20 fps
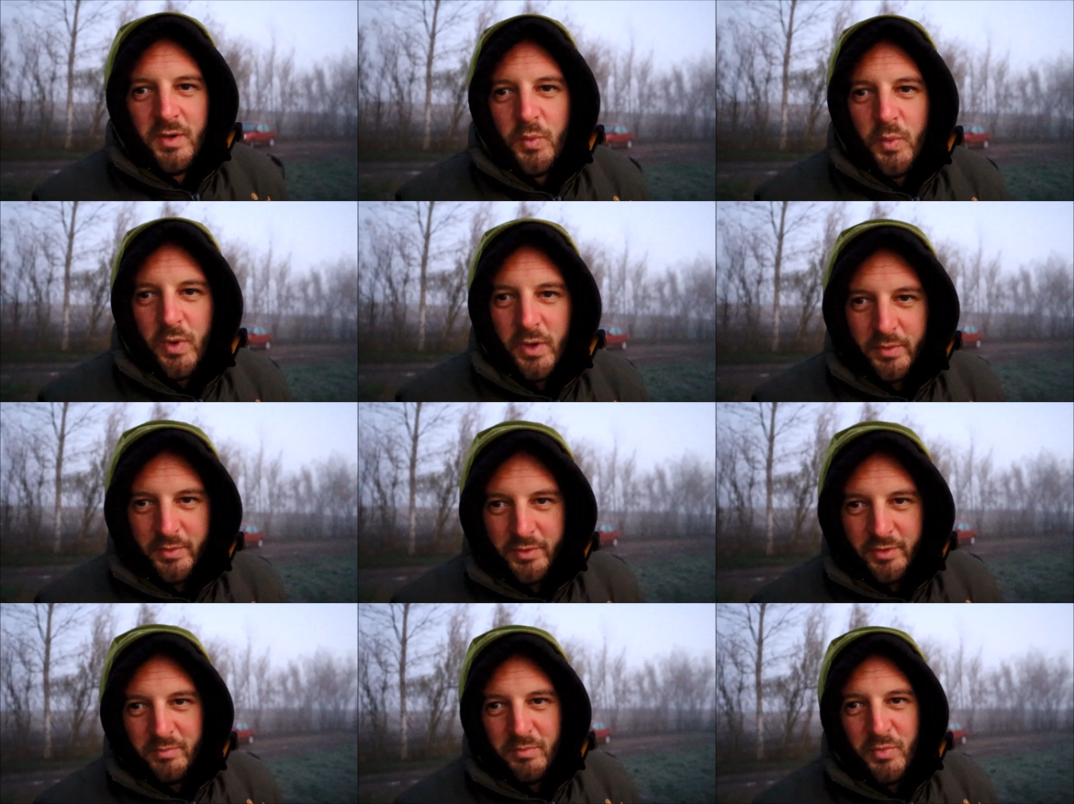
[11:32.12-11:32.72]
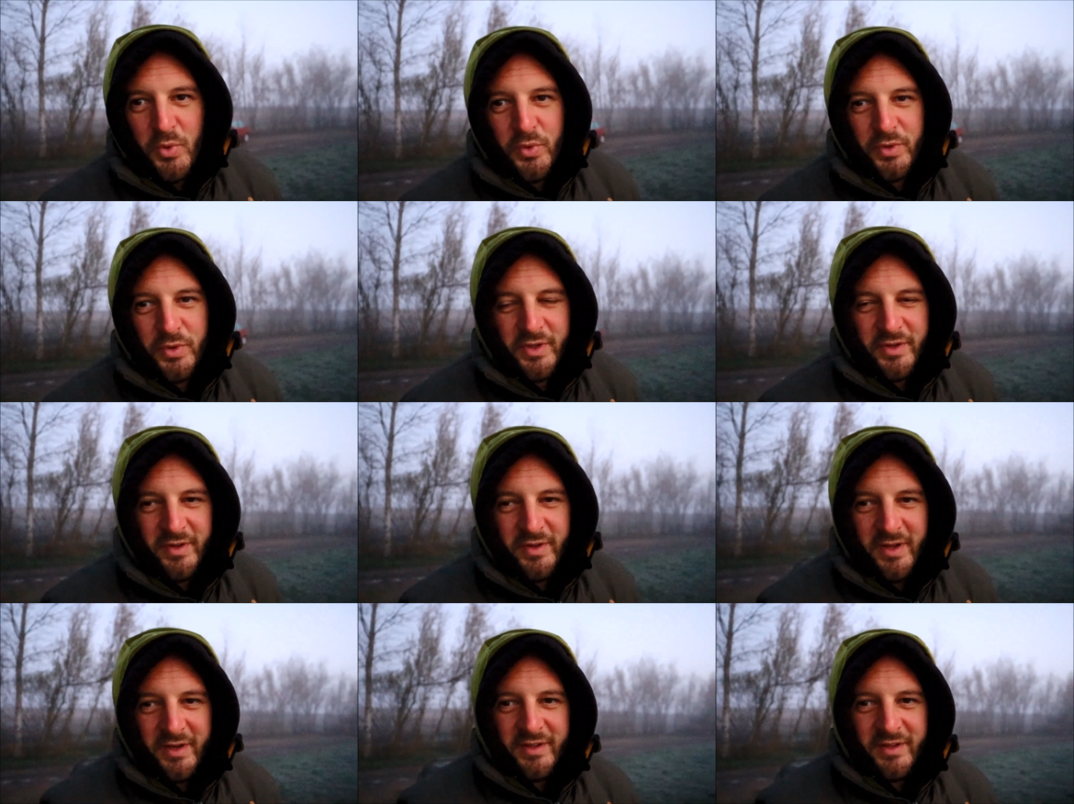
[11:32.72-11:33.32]
Well, good
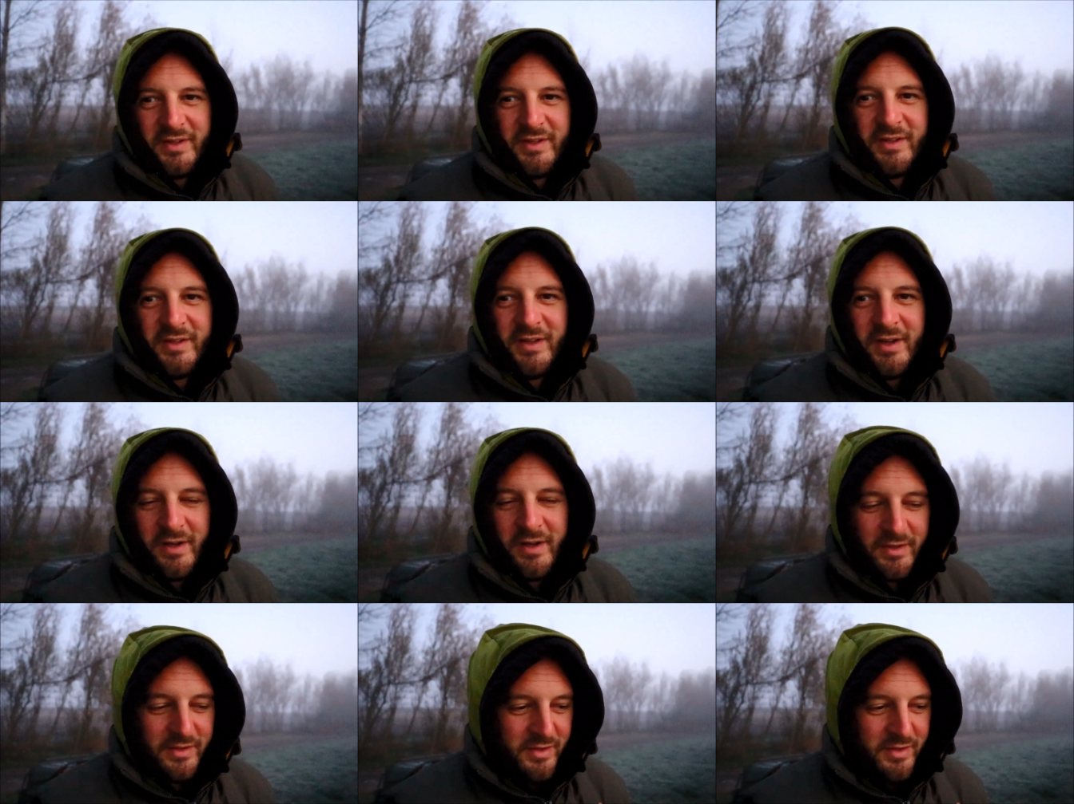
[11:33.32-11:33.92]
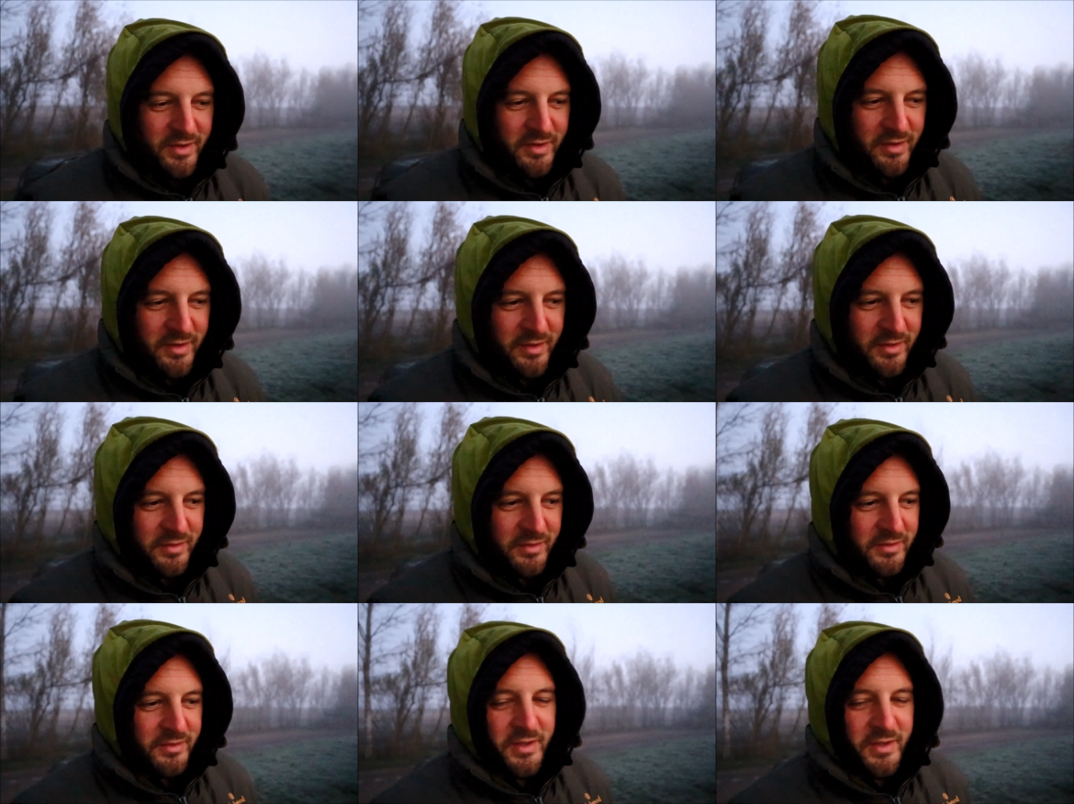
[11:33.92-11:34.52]
morning then, and
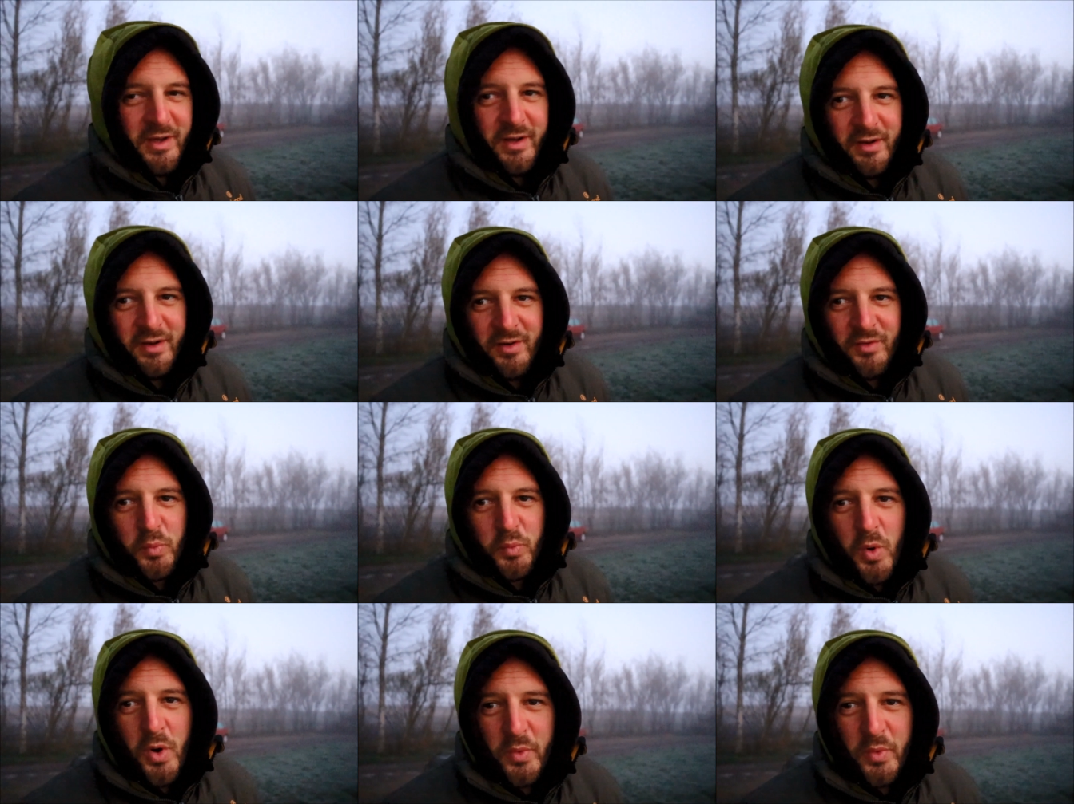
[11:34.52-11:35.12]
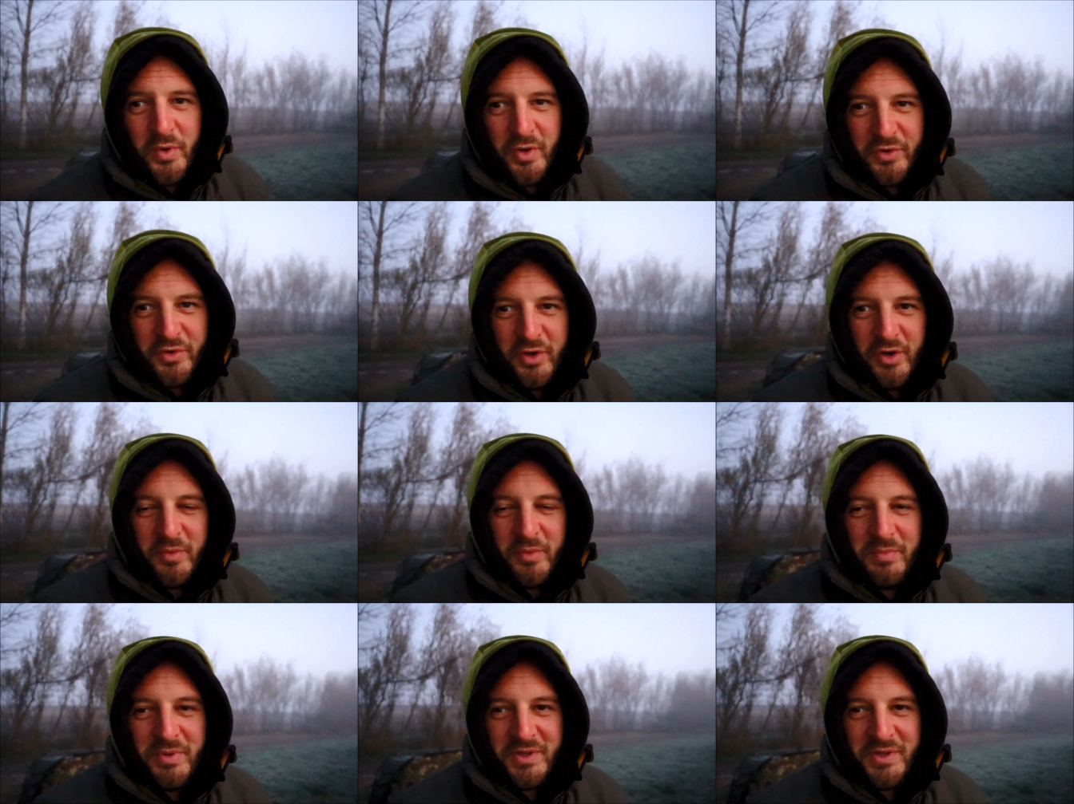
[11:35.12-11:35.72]
yeah, I've woken
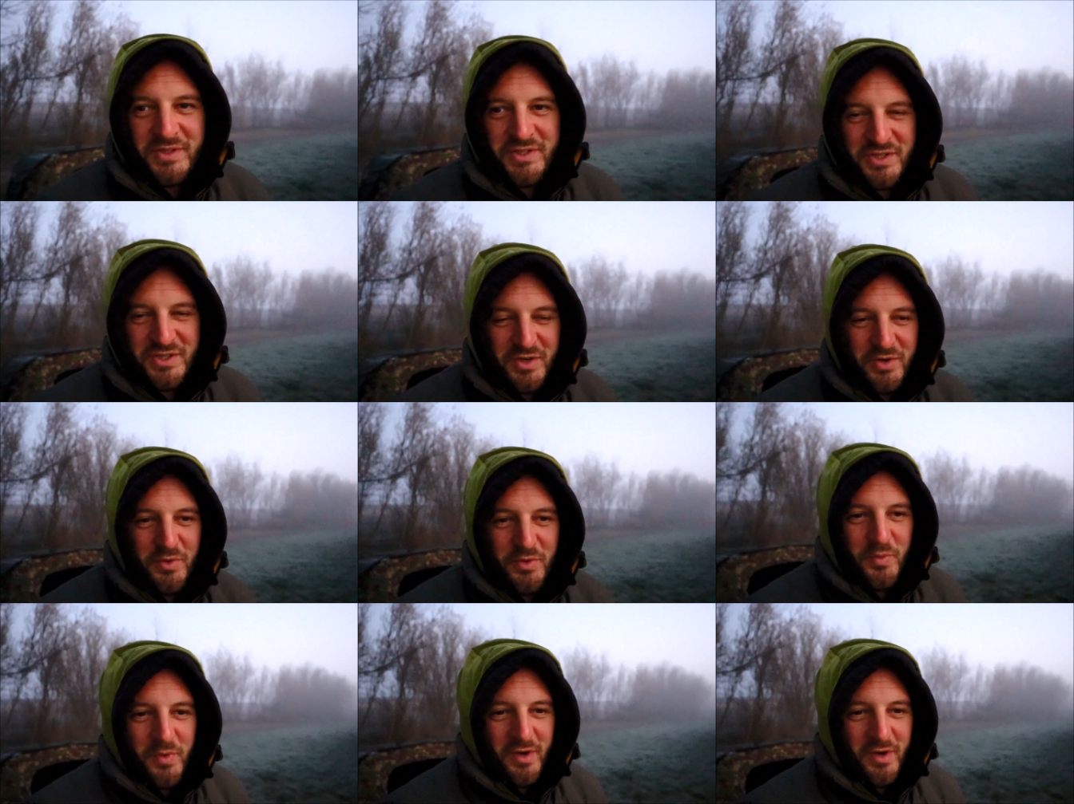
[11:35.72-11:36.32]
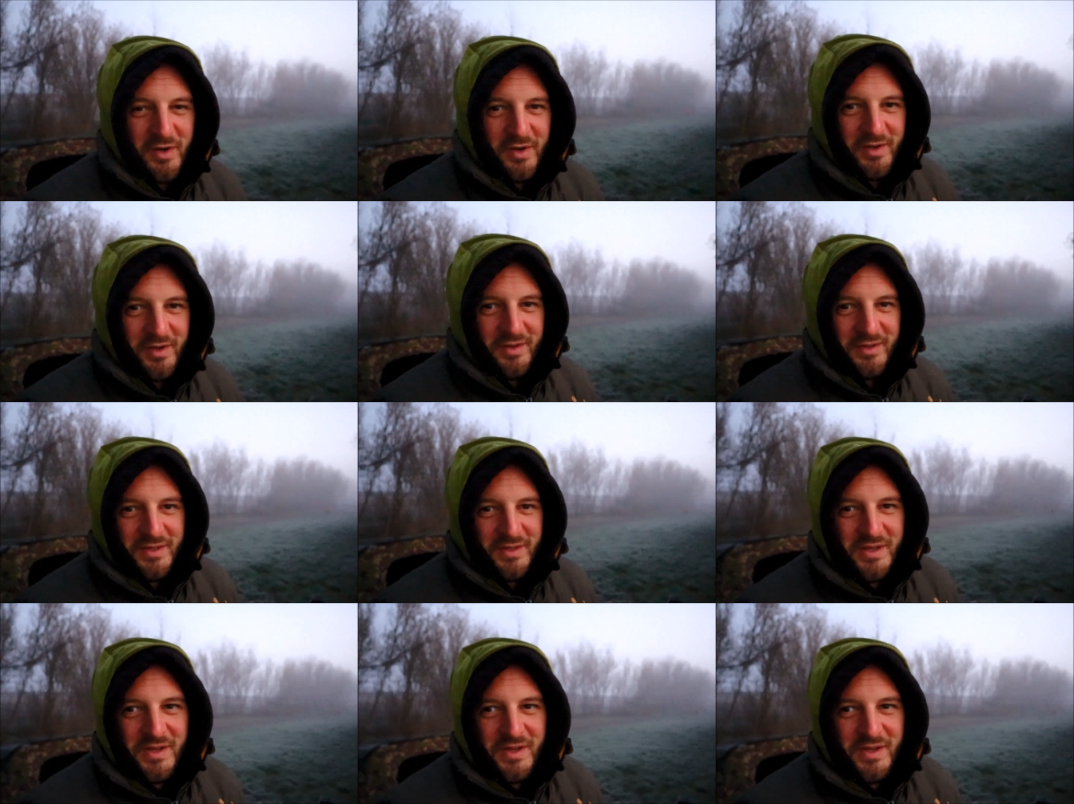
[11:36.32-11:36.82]
up to